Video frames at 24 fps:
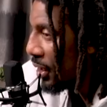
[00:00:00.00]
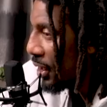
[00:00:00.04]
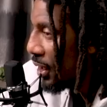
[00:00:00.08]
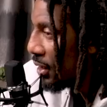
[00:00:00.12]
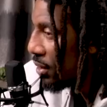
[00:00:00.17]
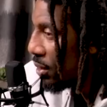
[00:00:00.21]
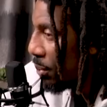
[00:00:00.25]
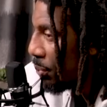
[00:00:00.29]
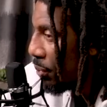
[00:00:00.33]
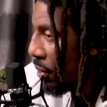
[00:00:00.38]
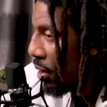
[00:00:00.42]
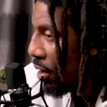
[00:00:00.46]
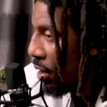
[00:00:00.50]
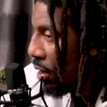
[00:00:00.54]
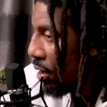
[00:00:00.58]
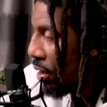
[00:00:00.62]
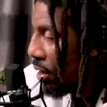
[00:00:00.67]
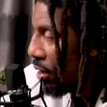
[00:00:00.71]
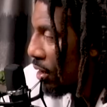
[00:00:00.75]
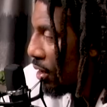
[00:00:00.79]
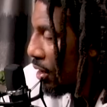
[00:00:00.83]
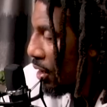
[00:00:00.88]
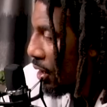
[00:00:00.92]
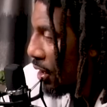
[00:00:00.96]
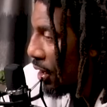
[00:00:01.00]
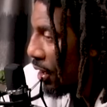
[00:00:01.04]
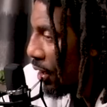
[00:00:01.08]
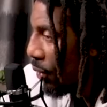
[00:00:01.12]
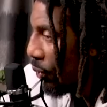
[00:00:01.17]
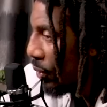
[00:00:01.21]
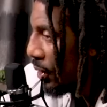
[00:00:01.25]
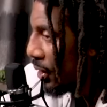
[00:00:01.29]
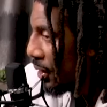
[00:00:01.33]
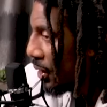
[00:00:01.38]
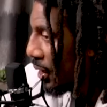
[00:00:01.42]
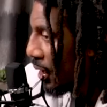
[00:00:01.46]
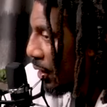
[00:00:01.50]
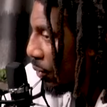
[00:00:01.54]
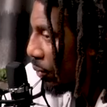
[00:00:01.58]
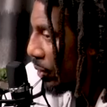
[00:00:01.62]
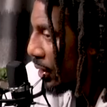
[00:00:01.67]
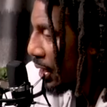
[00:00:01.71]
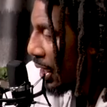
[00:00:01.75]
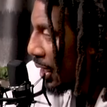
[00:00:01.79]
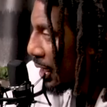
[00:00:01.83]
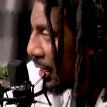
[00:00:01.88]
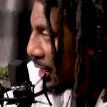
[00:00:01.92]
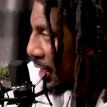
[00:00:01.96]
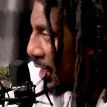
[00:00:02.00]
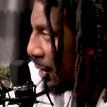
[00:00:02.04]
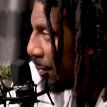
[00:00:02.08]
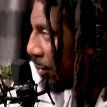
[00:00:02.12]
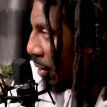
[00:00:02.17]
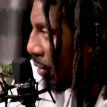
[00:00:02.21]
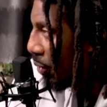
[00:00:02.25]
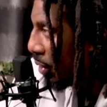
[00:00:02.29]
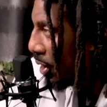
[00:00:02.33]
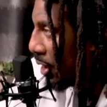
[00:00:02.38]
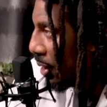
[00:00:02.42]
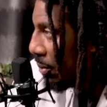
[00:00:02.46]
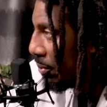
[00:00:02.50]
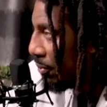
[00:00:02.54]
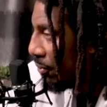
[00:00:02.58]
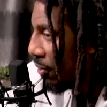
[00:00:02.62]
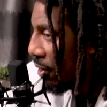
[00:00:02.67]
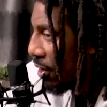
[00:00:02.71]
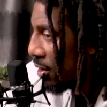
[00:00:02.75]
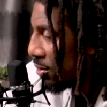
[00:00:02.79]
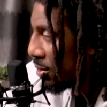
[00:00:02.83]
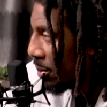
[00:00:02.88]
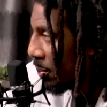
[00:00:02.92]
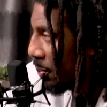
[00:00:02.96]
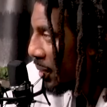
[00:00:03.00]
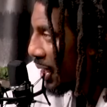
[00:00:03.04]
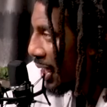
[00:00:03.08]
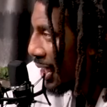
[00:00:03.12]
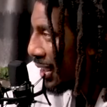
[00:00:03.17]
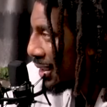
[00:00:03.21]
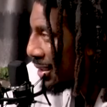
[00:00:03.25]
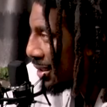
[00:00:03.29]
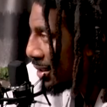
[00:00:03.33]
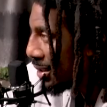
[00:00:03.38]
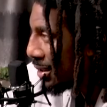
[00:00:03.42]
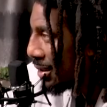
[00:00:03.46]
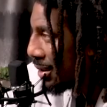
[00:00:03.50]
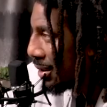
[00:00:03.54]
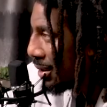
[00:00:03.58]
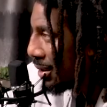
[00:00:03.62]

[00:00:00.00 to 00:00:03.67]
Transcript: He get the ball, and we got to keep up with him as far as the pace.